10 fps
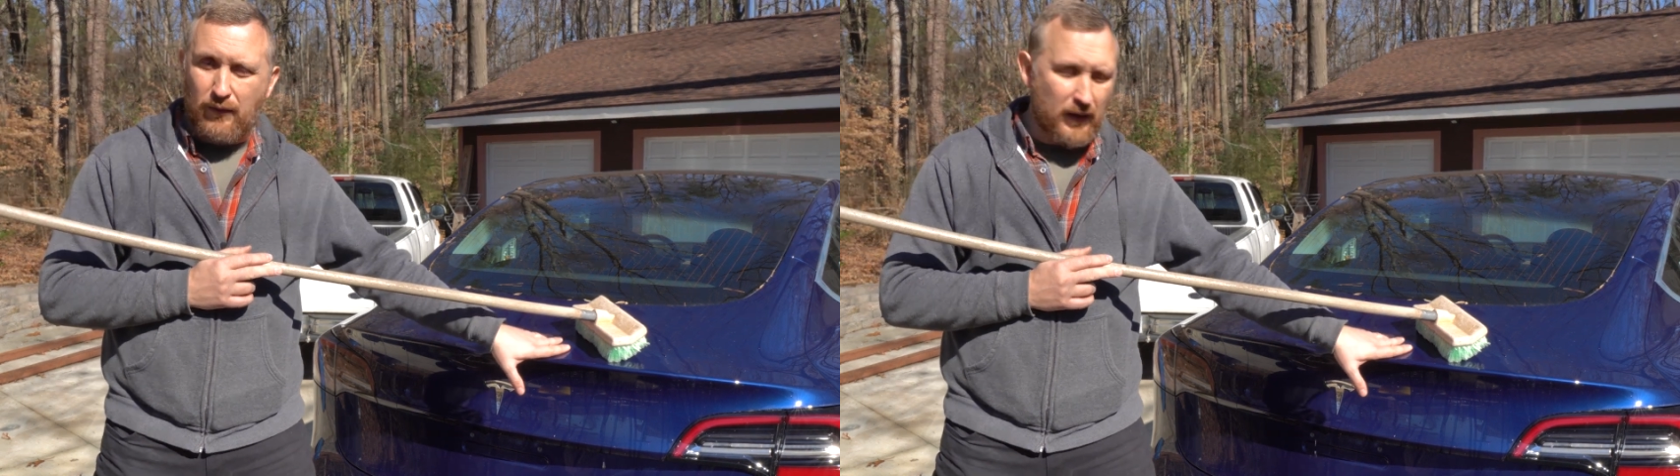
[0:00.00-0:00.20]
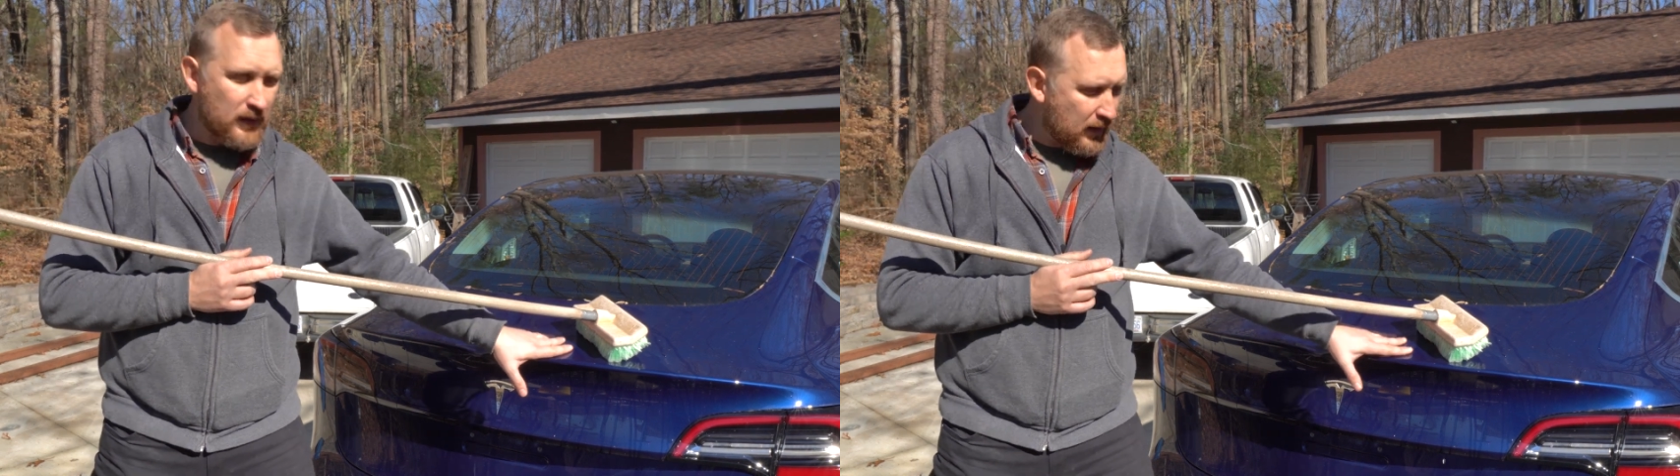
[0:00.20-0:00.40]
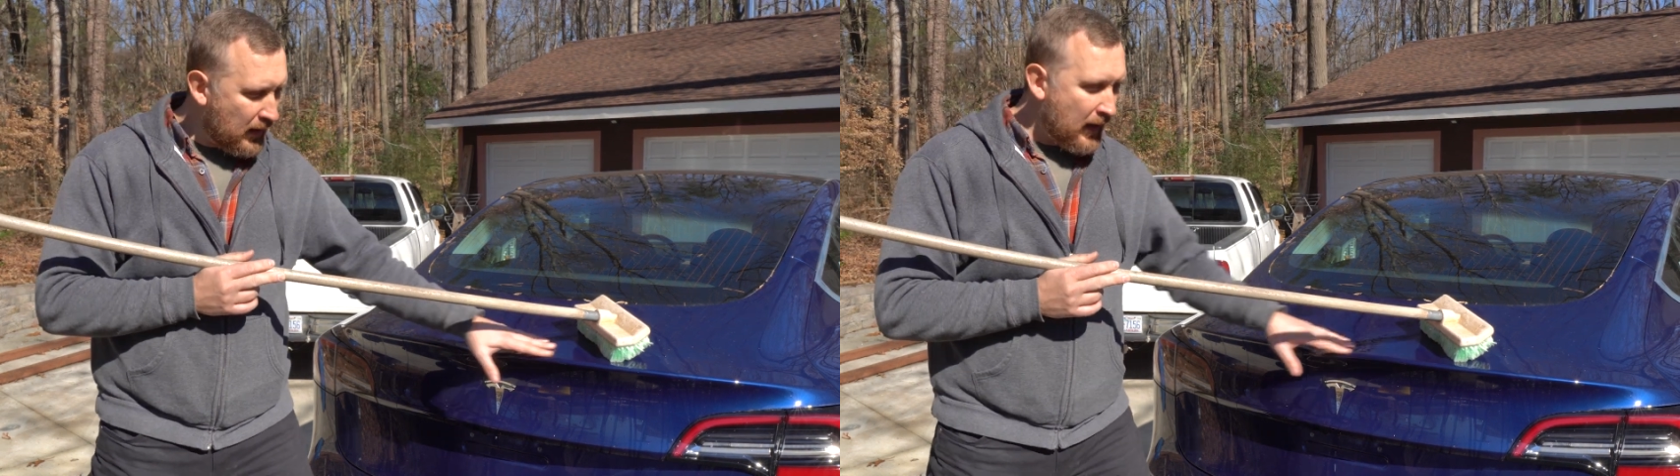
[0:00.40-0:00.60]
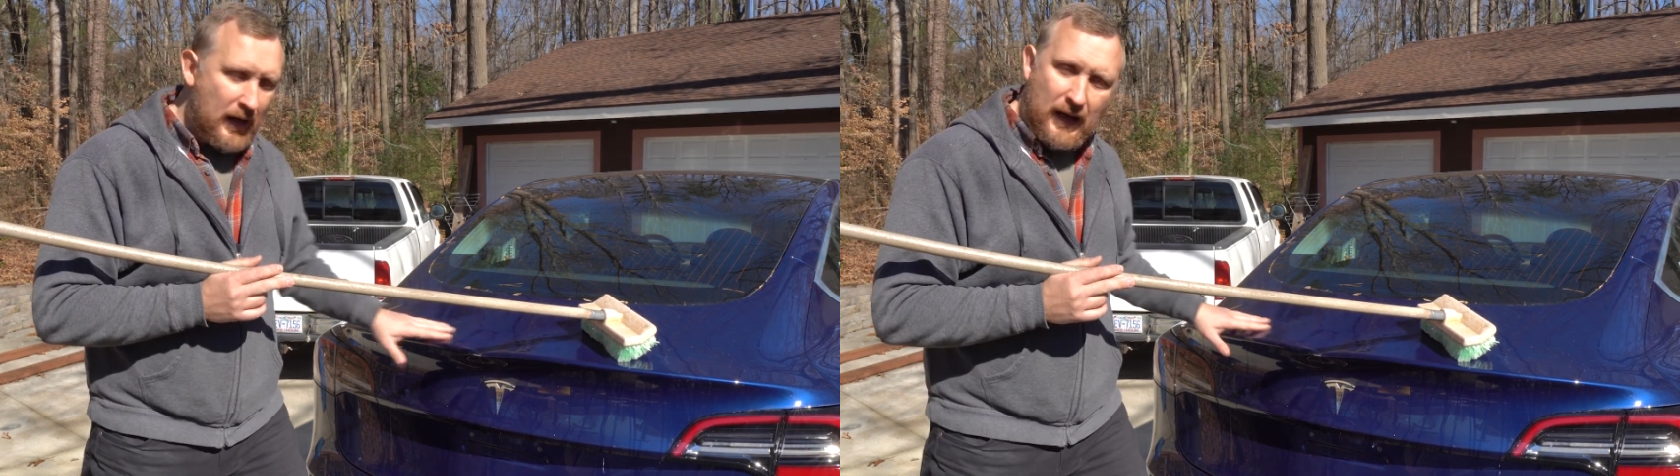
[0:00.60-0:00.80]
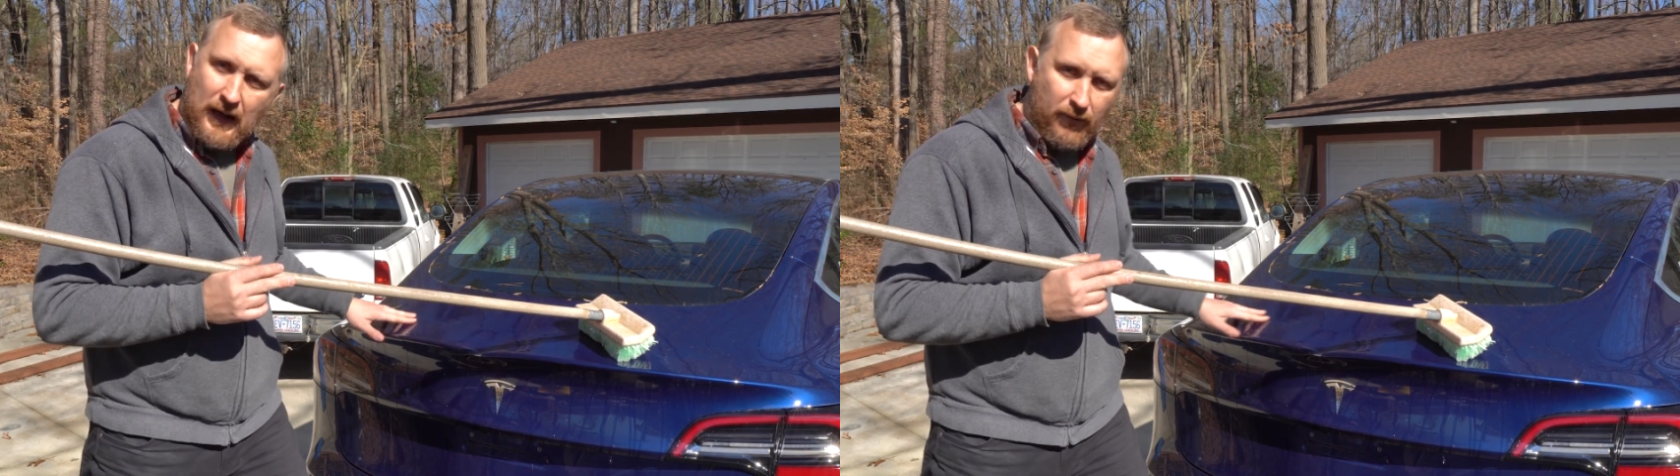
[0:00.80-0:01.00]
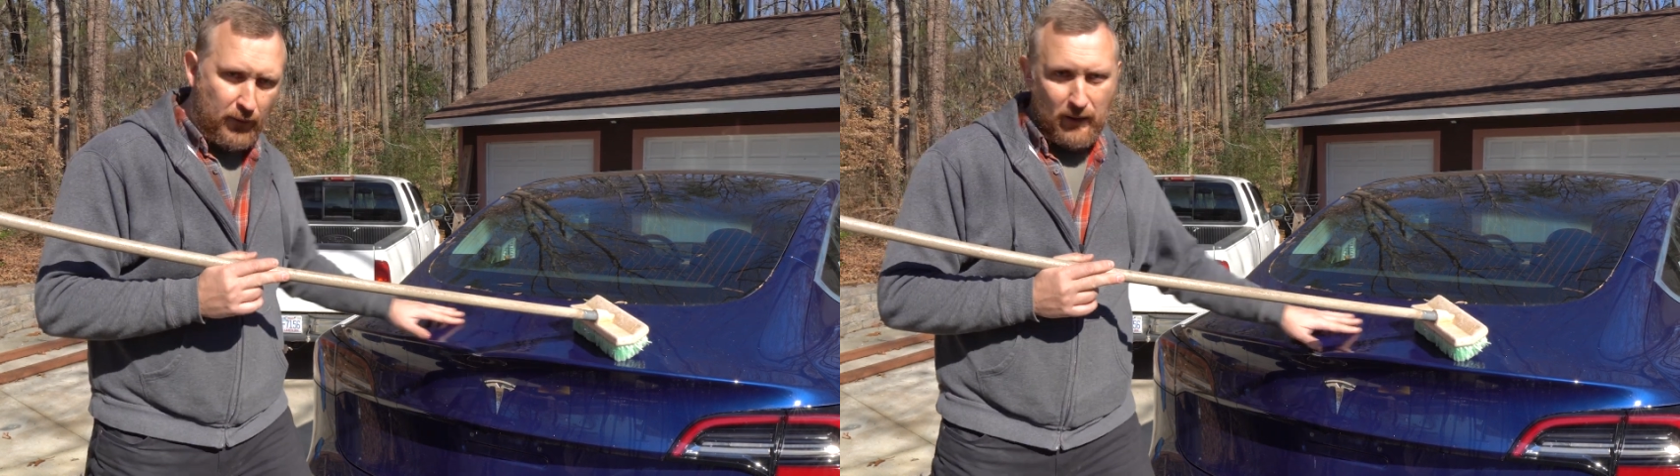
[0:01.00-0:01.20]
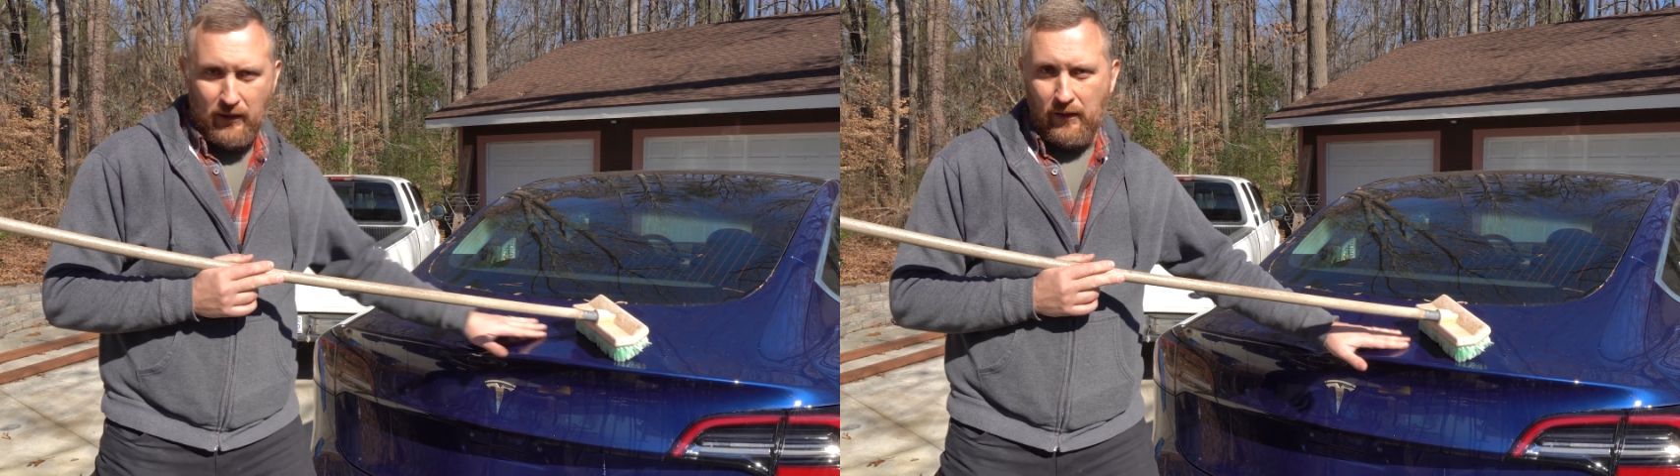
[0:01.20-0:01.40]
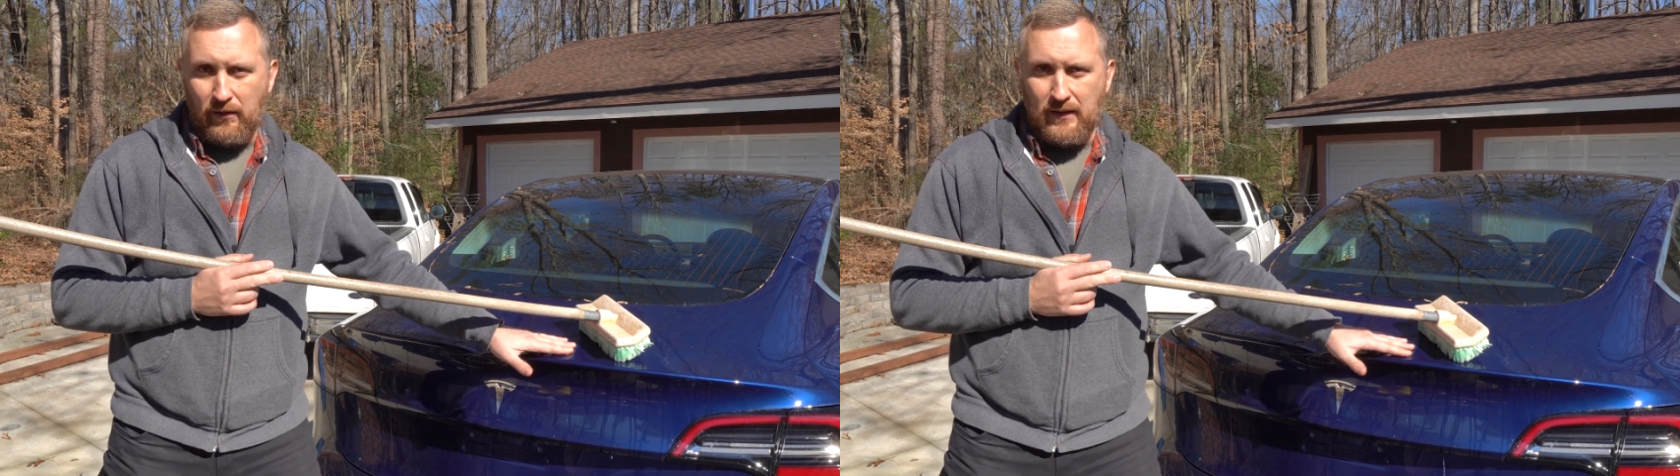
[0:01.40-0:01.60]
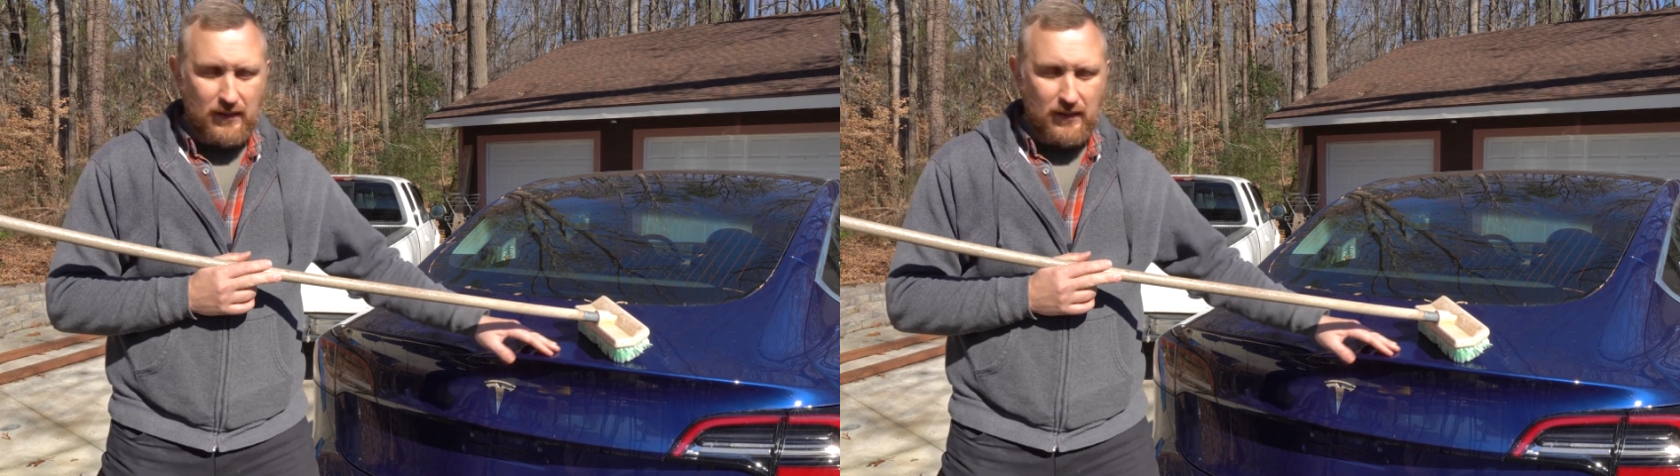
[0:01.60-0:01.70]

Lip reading: grease everywhere else.